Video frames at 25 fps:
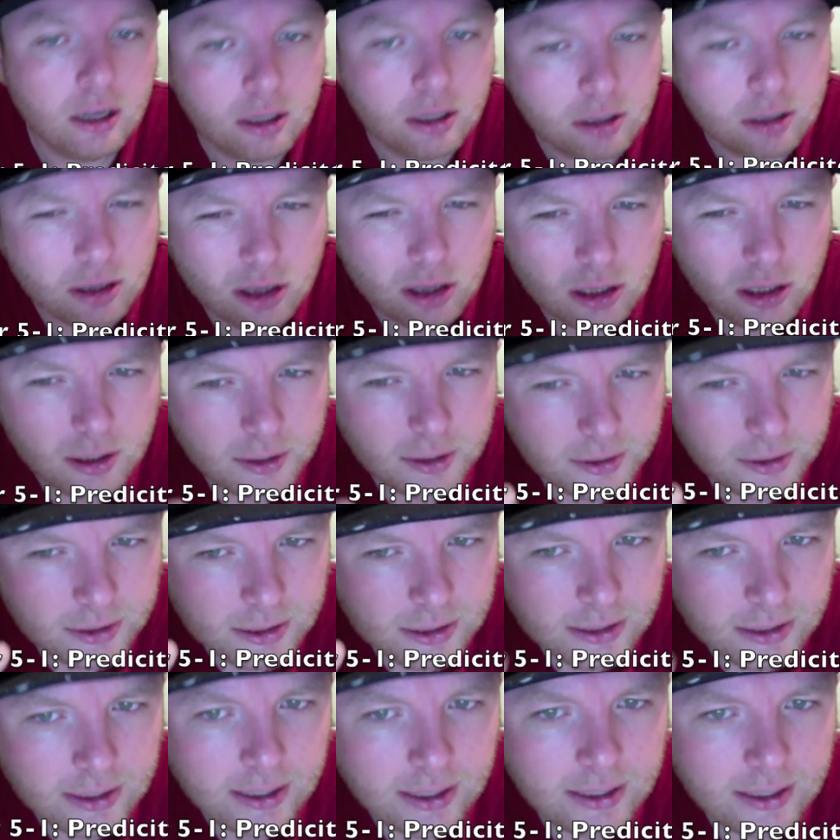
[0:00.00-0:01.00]

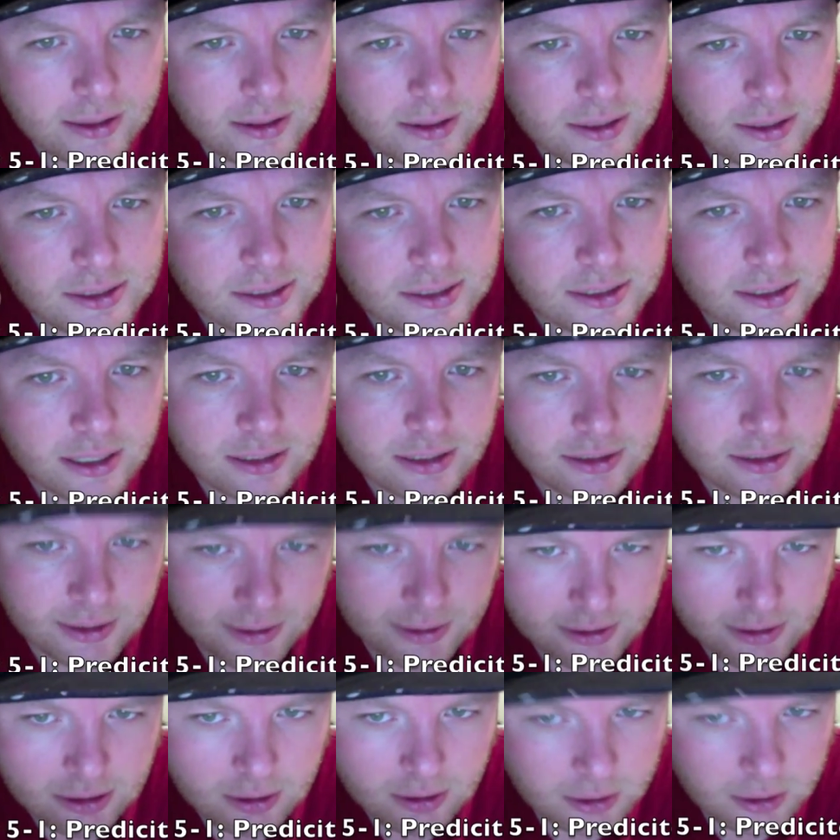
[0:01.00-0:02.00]
Look at the
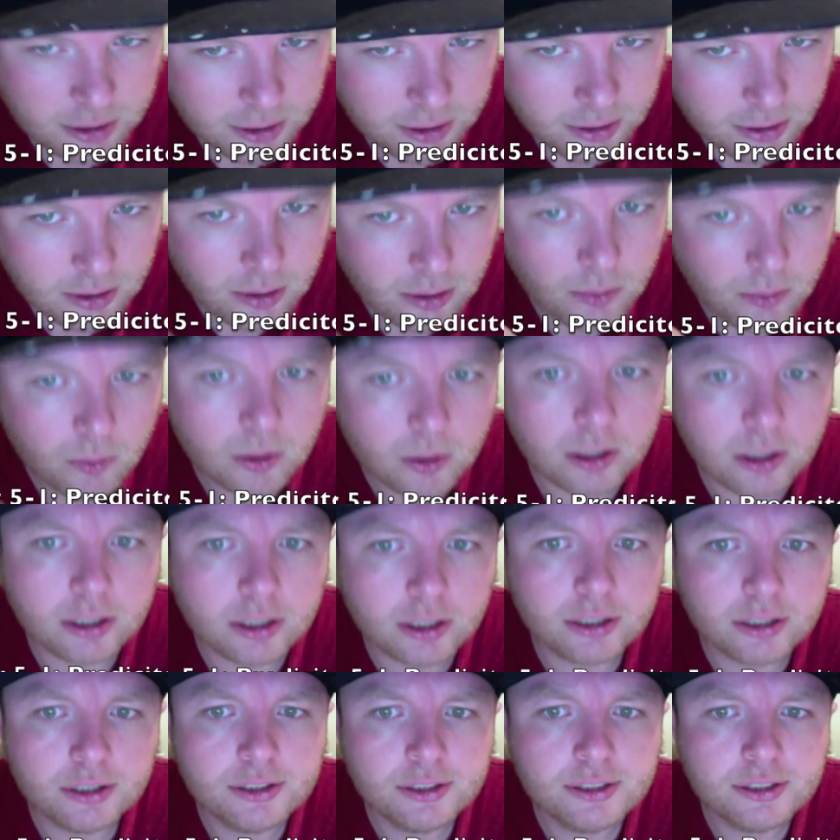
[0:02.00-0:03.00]
sentence. Look at the
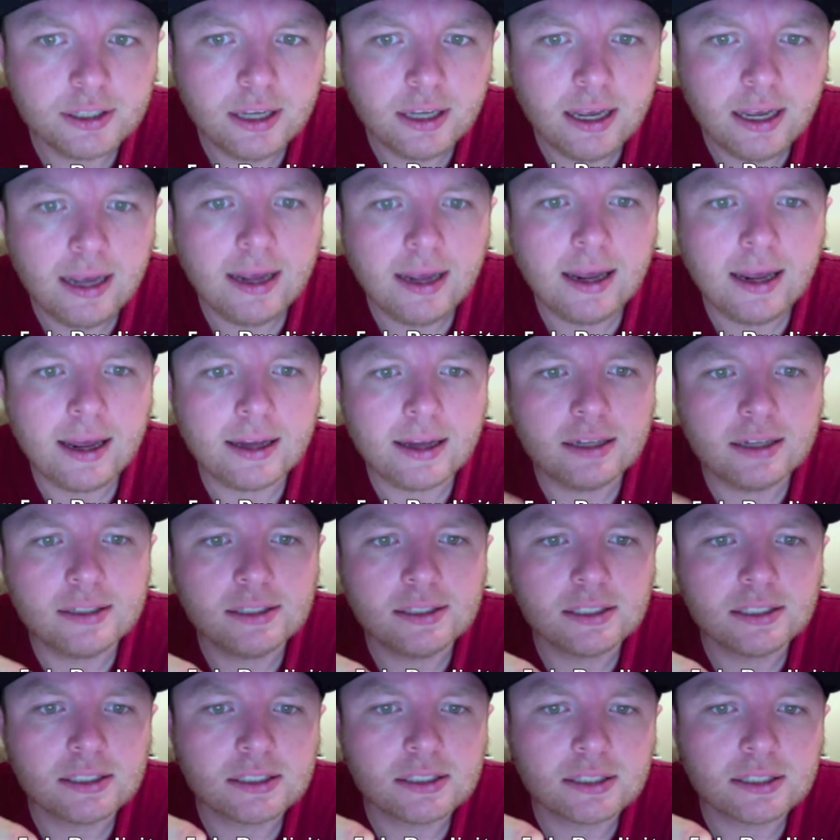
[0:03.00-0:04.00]
words and
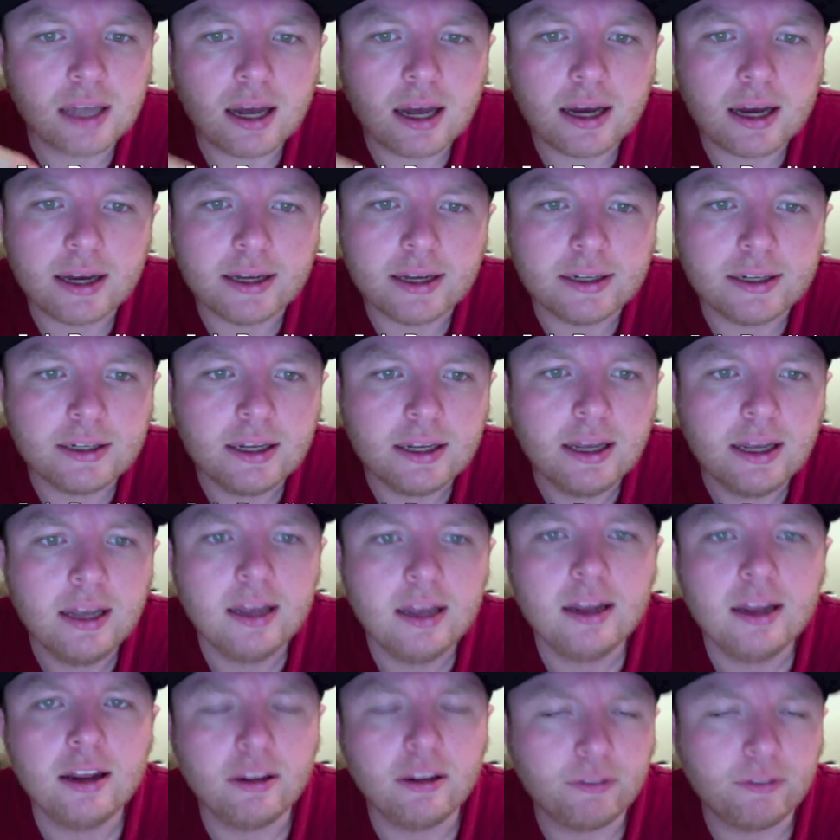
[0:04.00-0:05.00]
decide
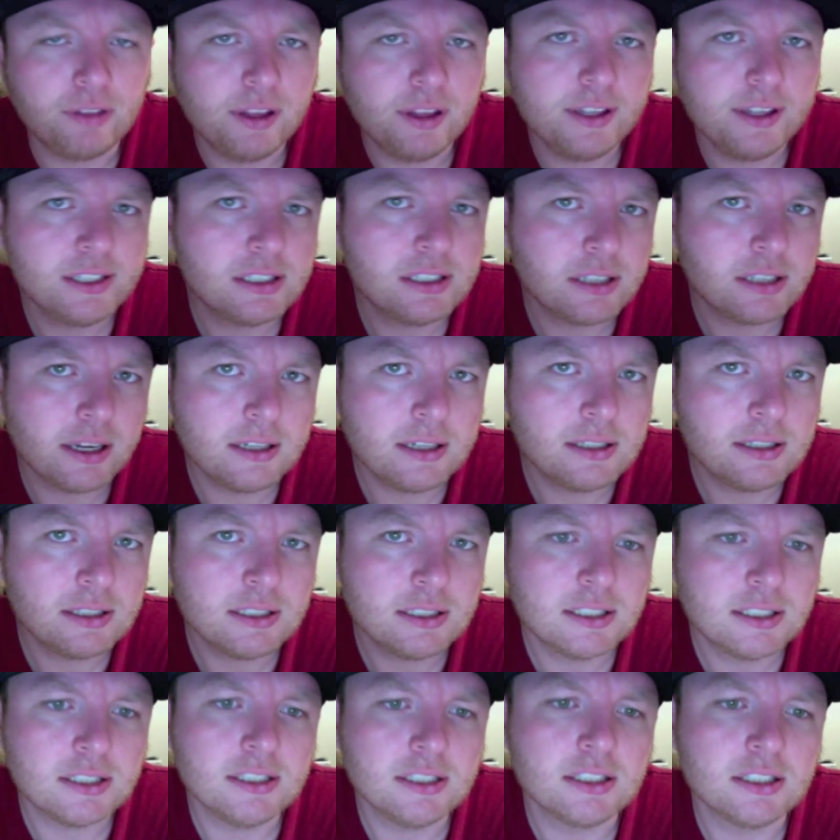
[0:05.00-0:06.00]
if this
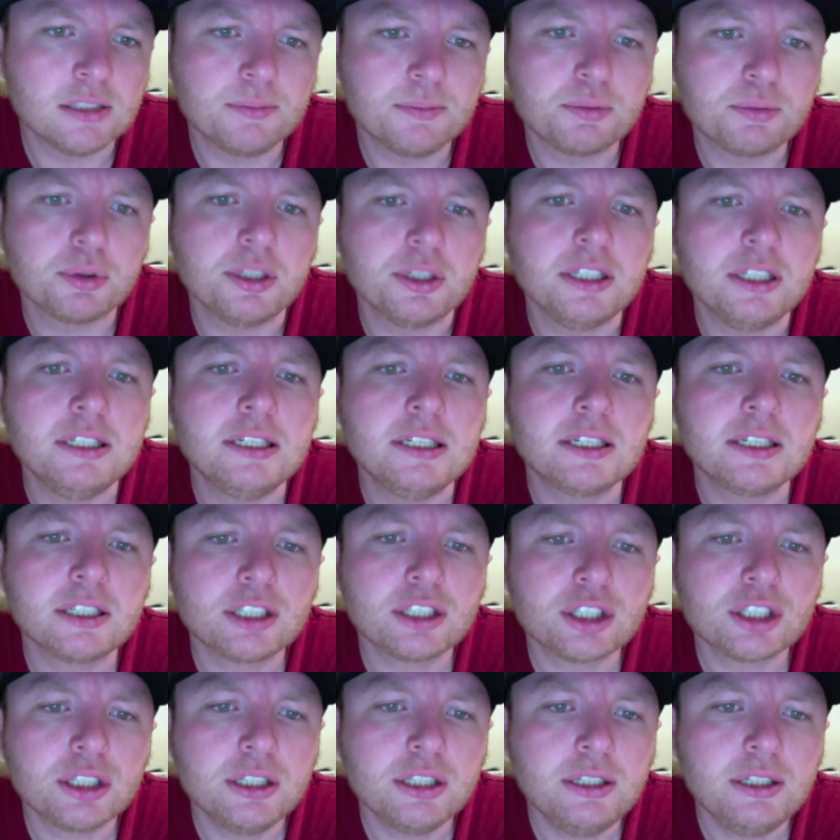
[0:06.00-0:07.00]
sentence is a
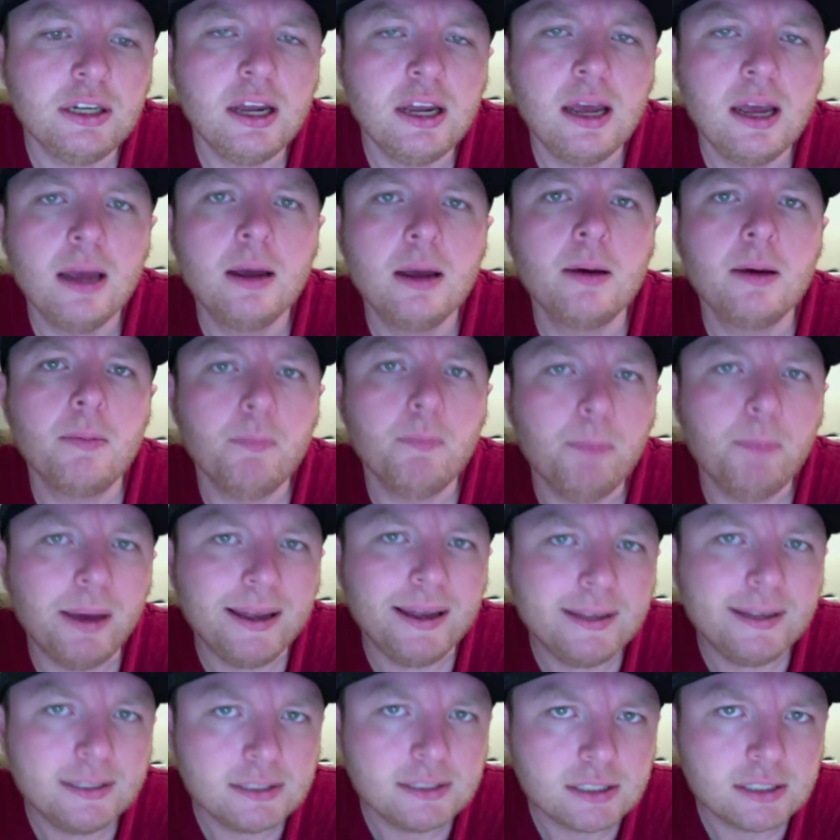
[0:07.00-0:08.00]
prediction
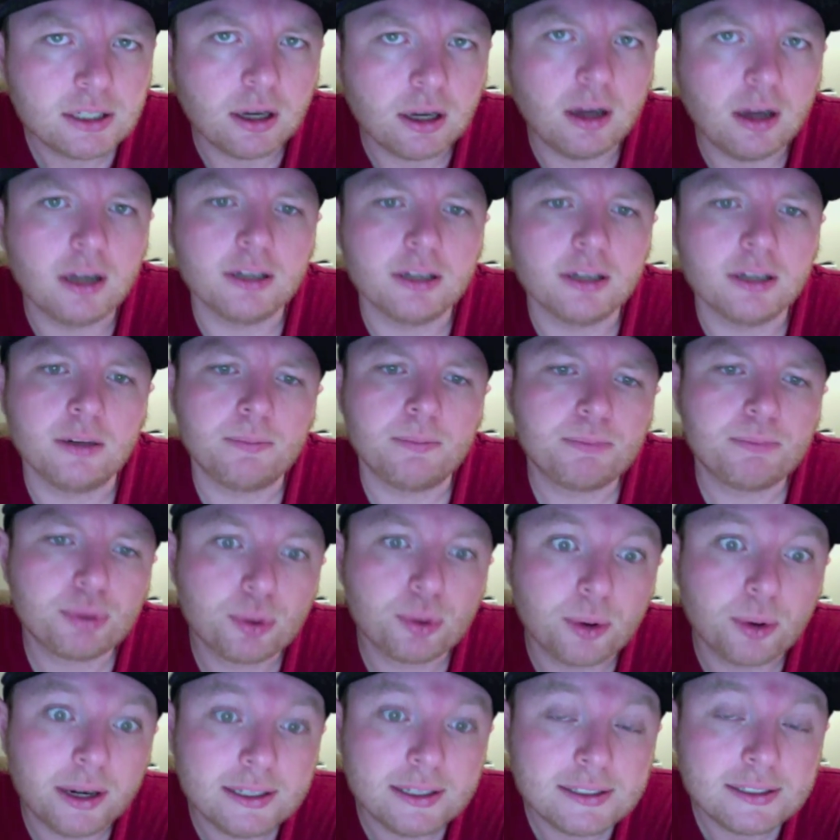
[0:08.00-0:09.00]
based on a
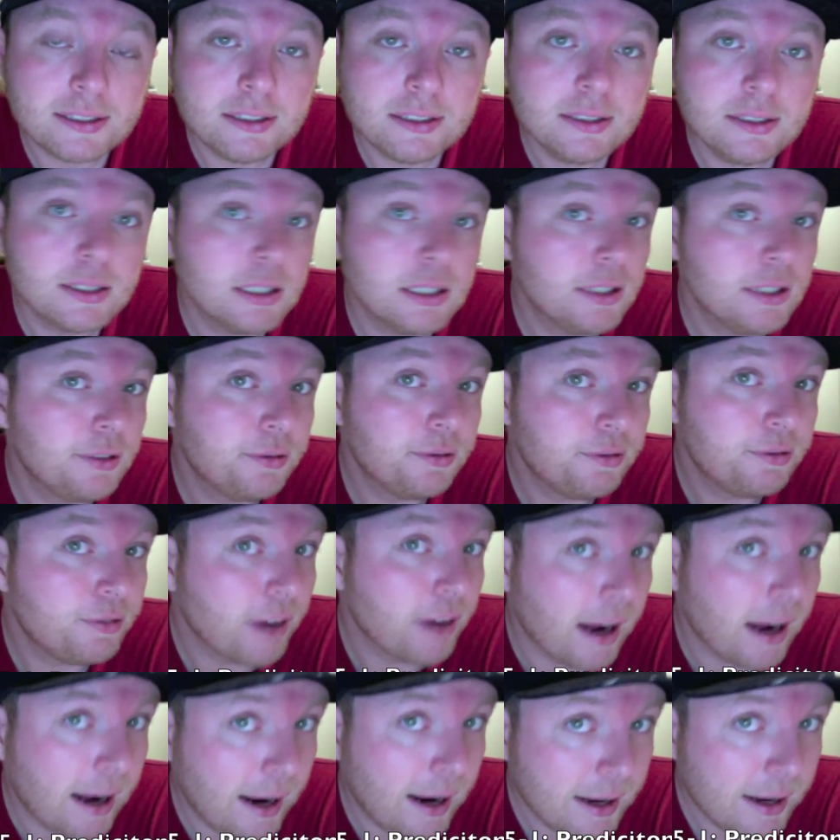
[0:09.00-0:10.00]
present
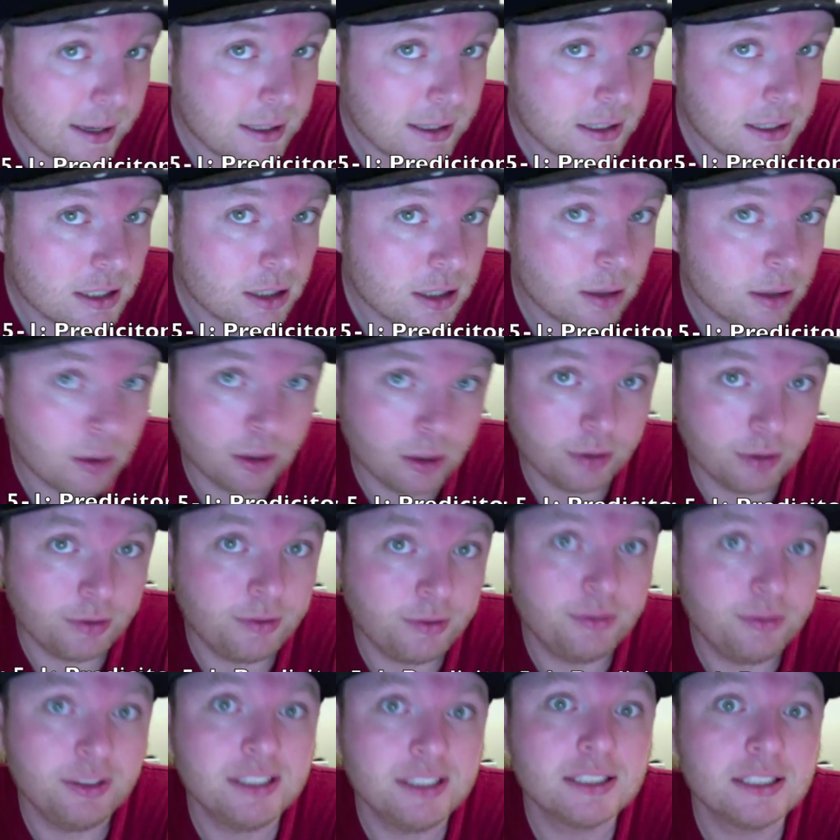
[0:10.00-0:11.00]
fact or
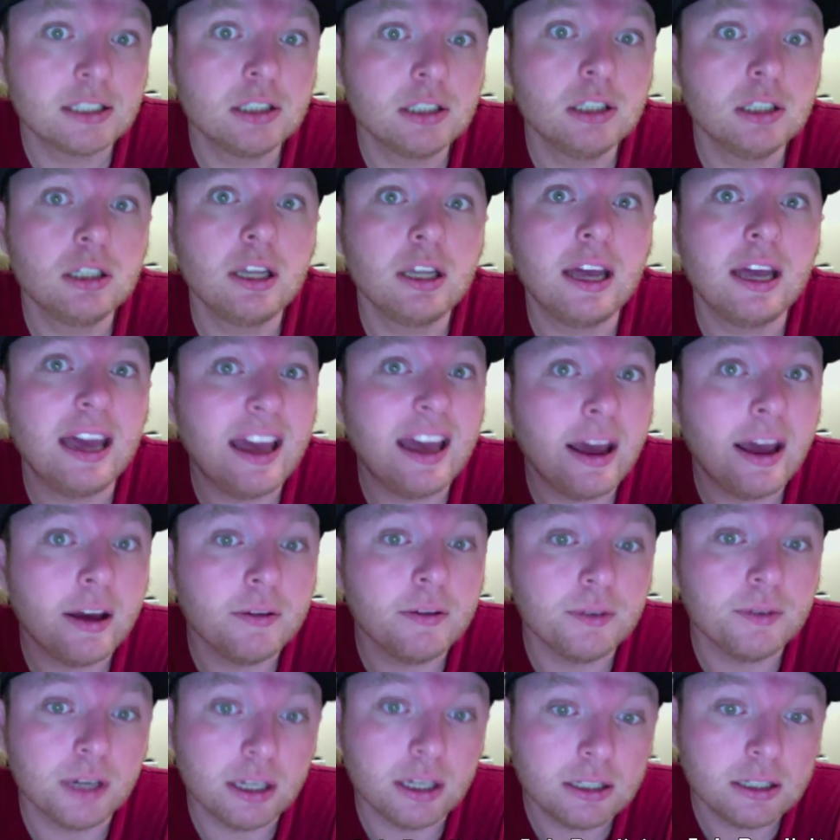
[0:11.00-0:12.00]
physical
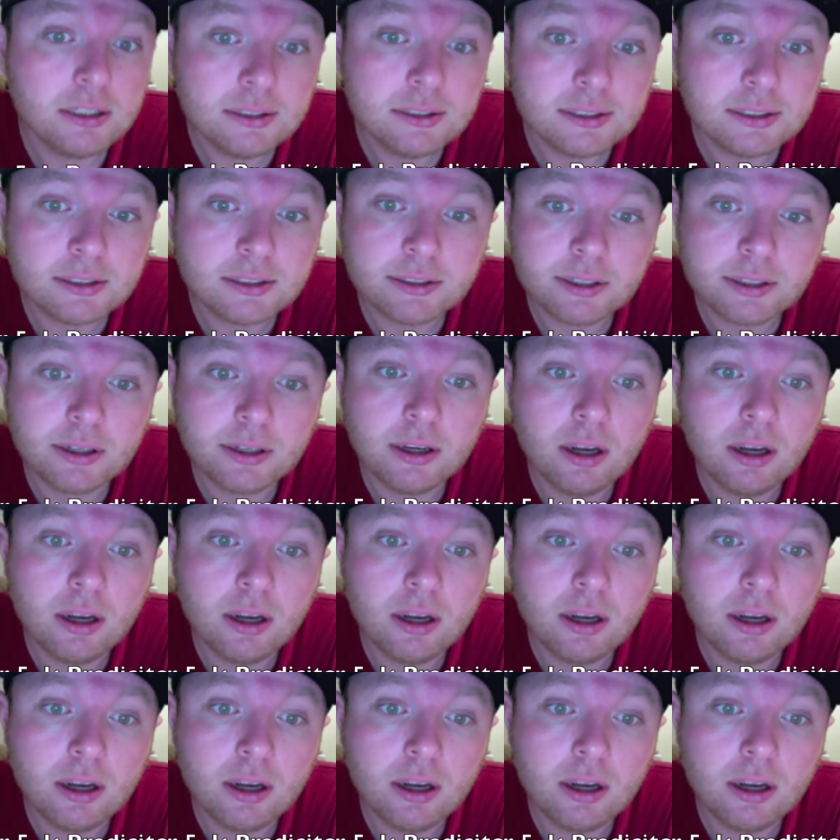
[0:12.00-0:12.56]
evidence,